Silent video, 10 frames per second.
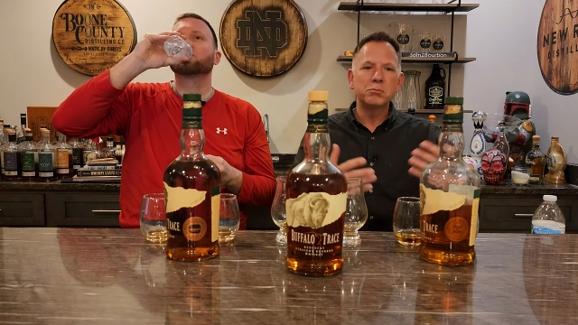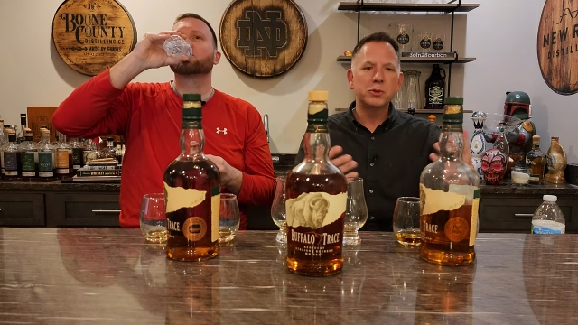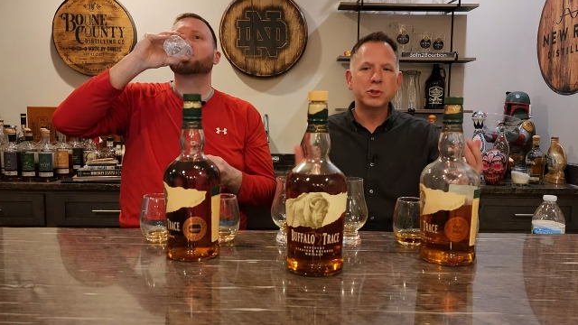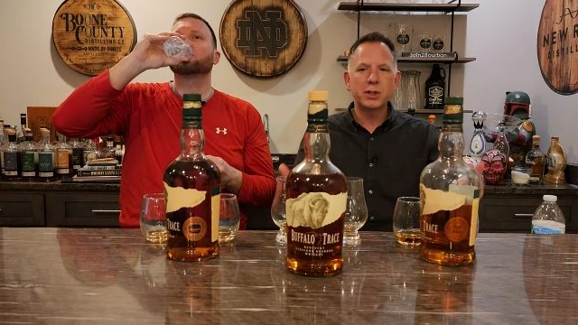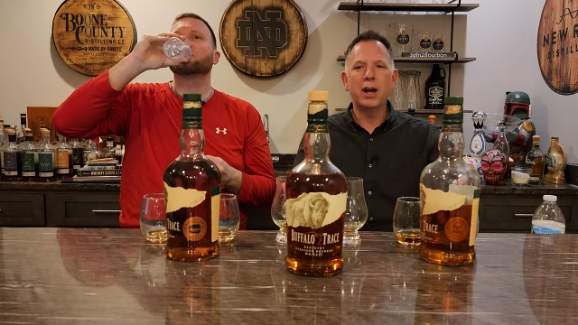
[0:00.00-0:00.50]

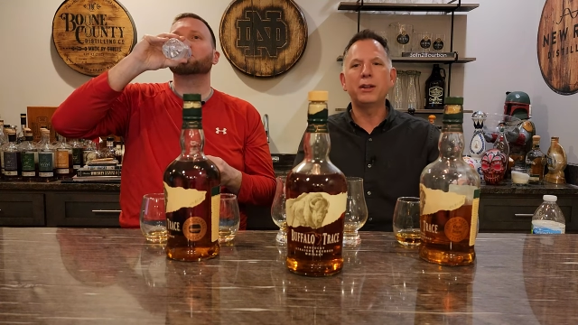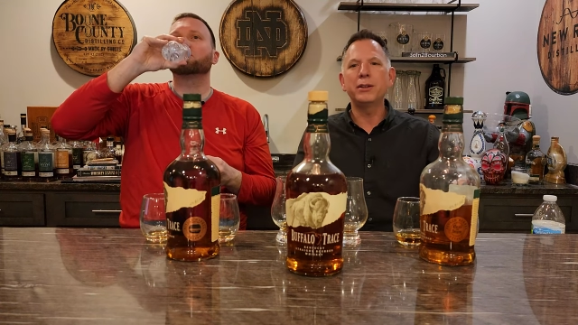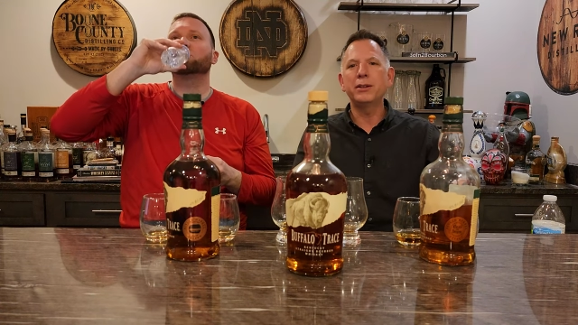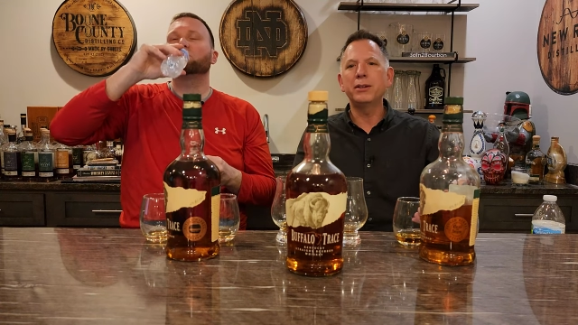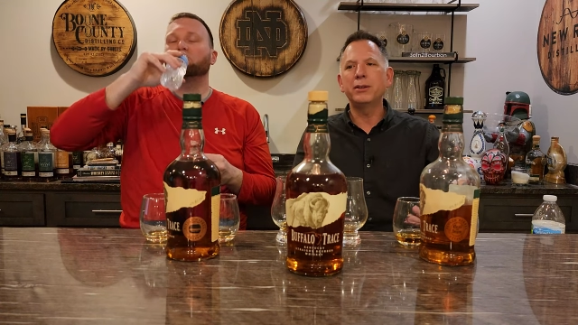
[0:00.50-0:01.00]

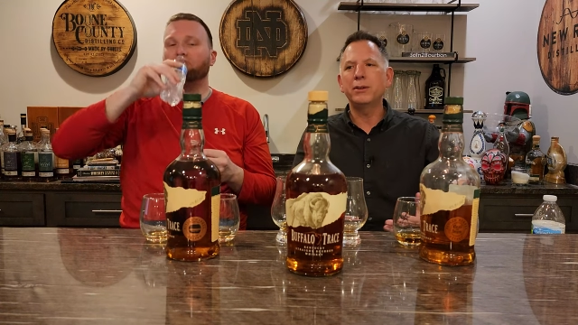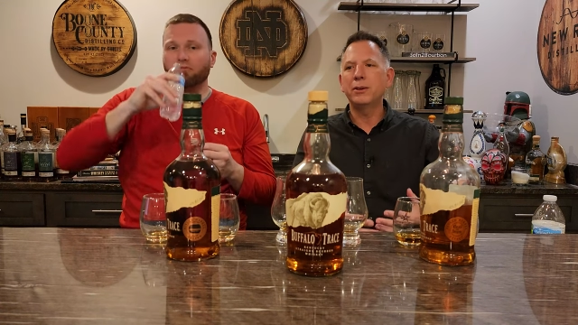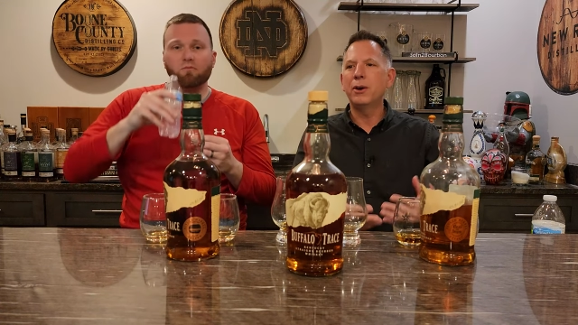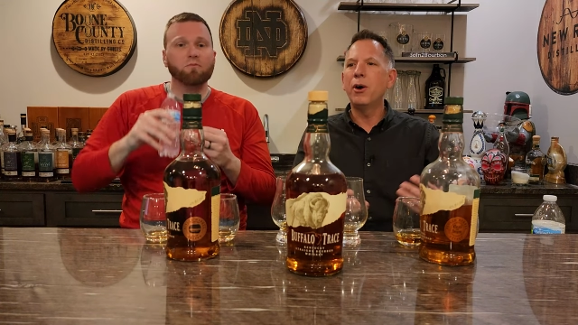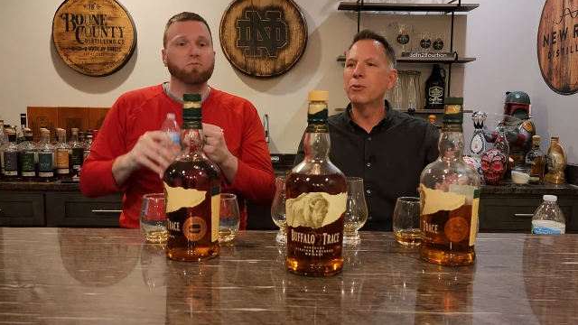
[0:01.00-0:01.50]
Speaker 1: solid
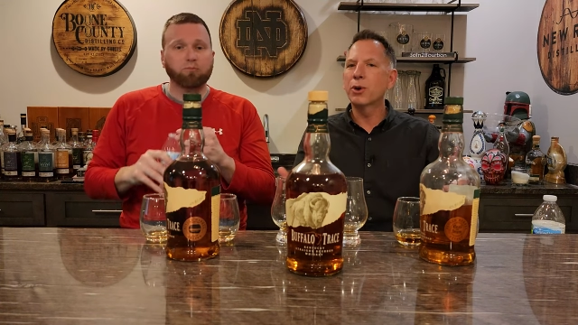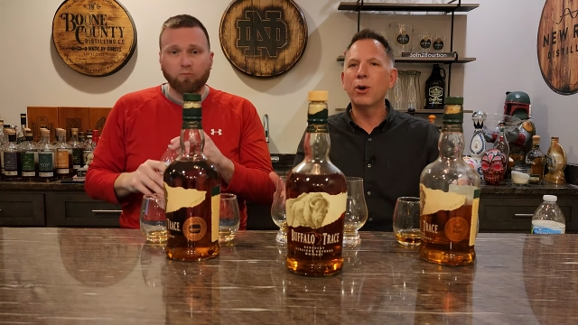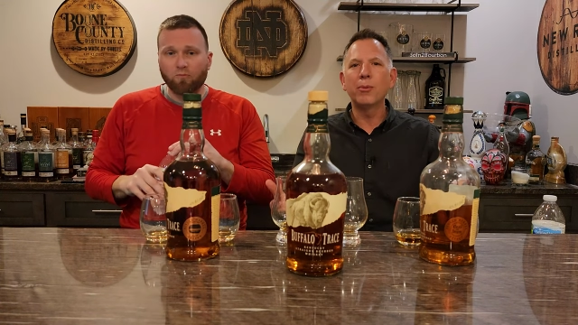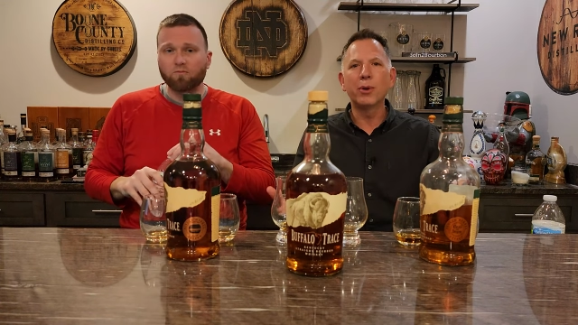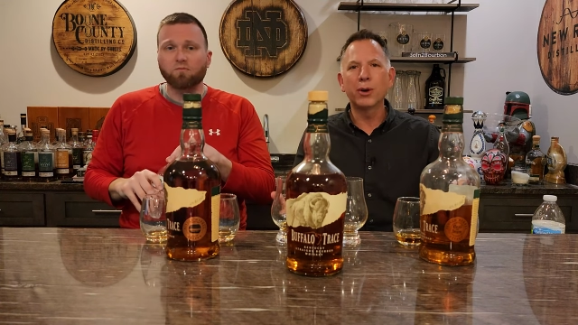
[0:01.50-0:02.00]

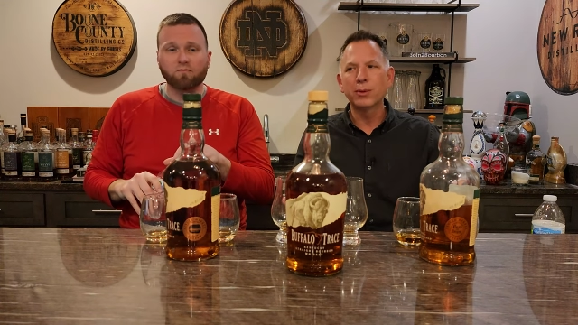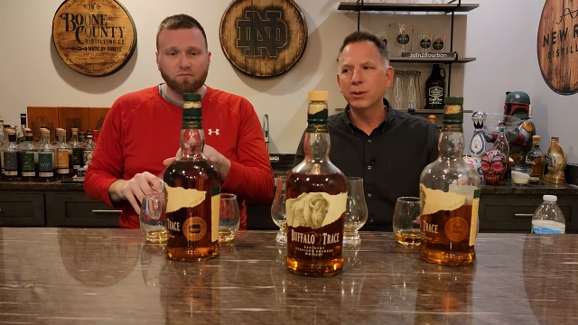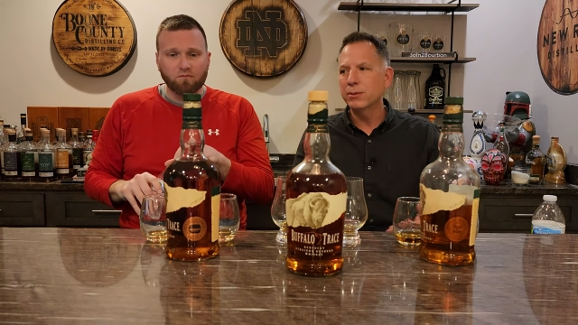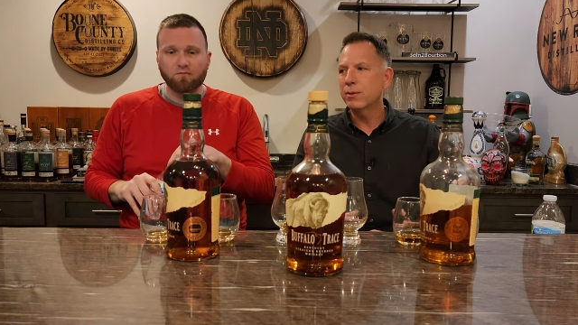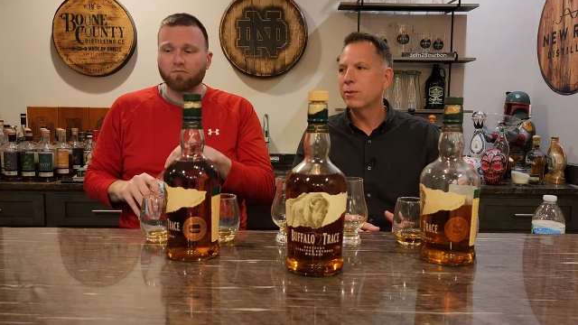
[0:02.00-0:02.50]
overall
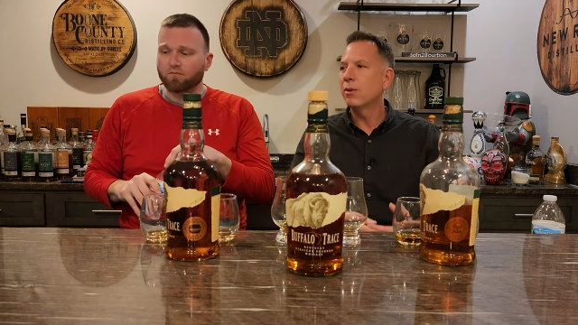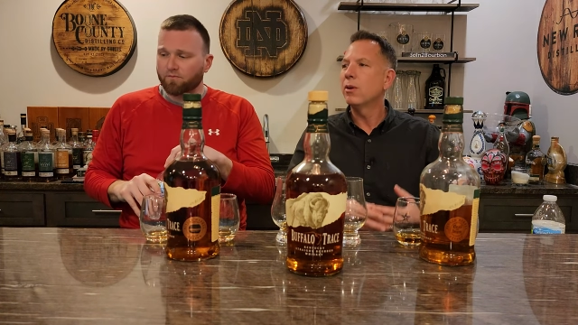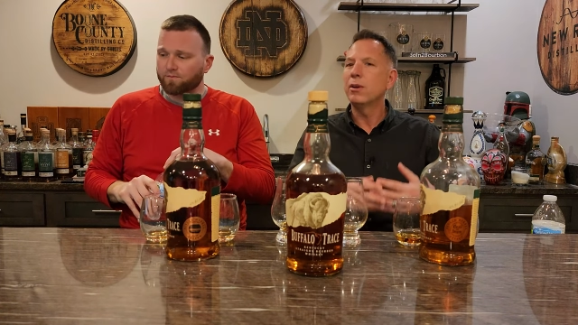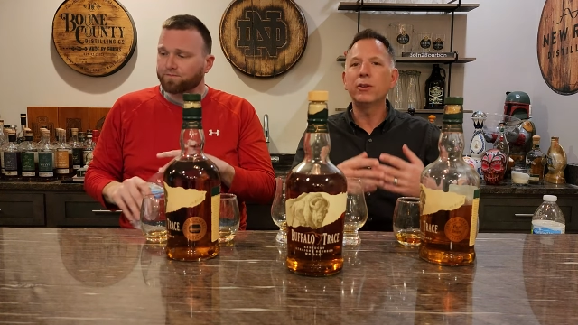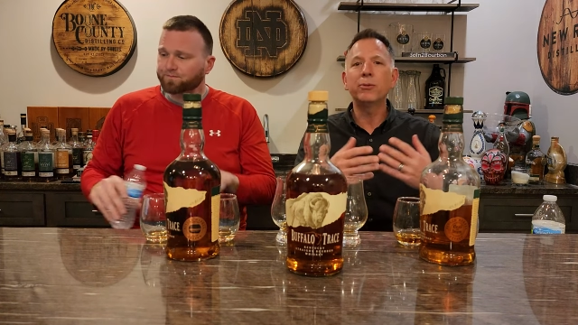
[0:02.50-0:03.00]
bourbon,
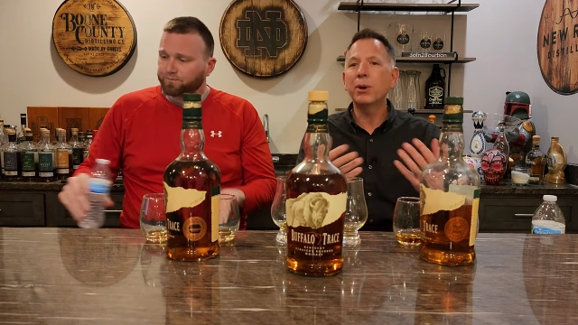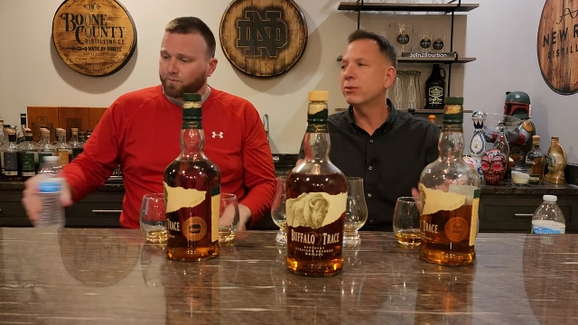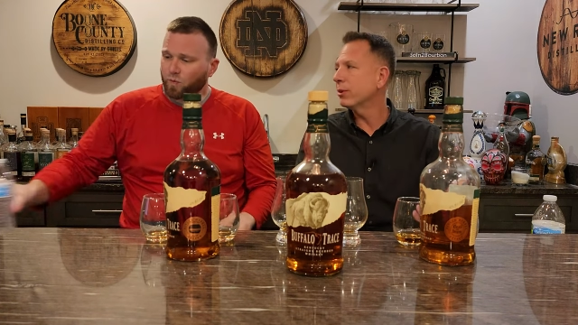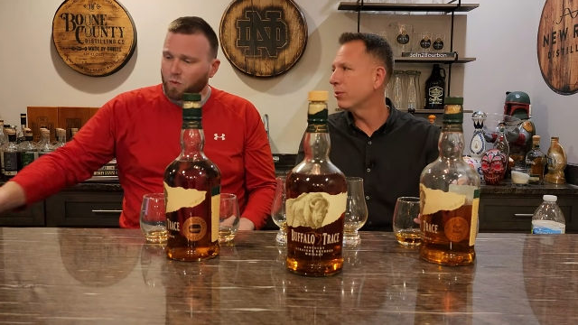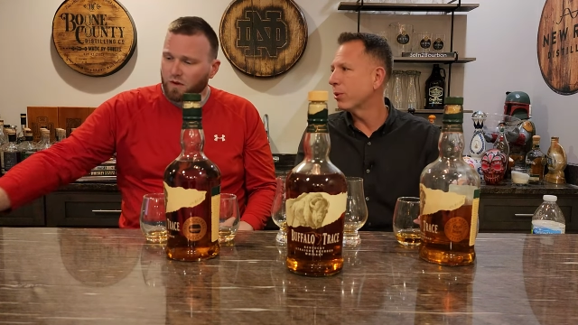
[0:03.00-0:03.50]

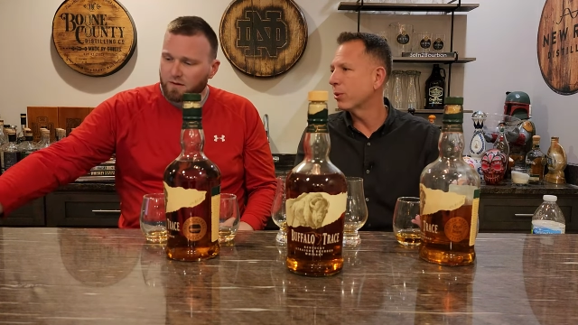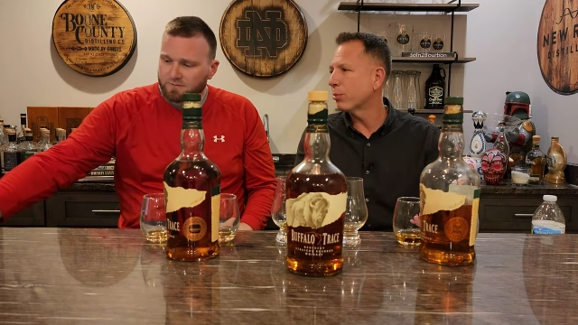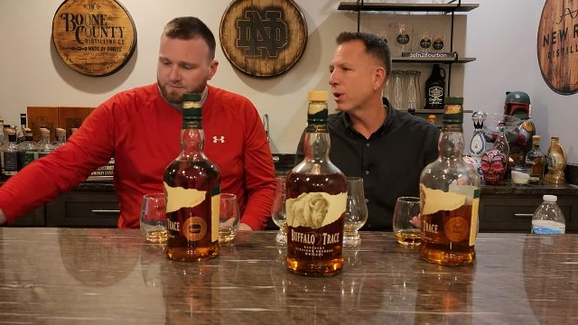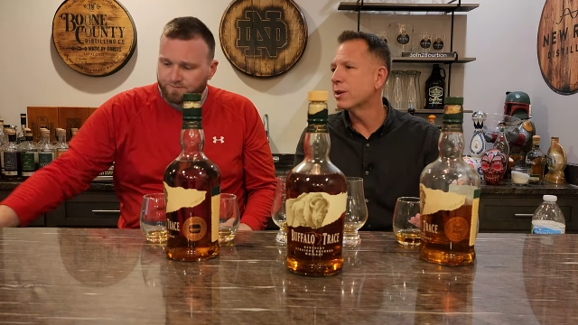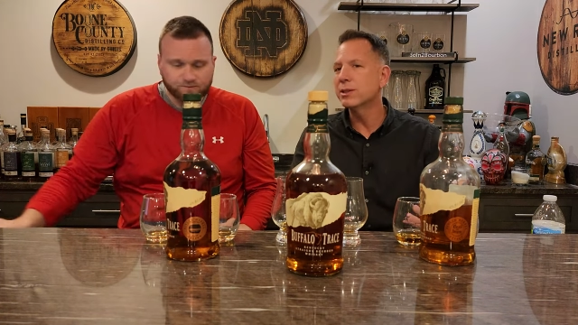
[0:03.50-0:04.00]
especially for the
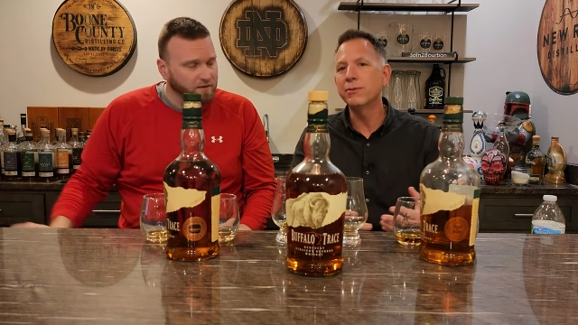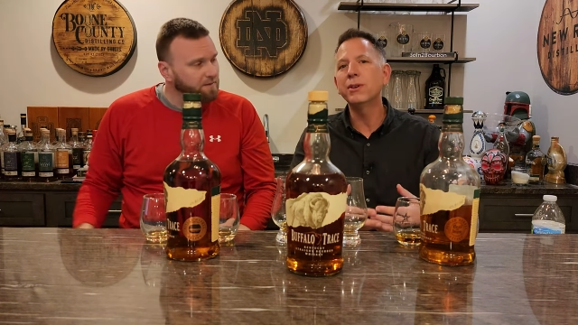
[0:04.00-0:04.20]
price. If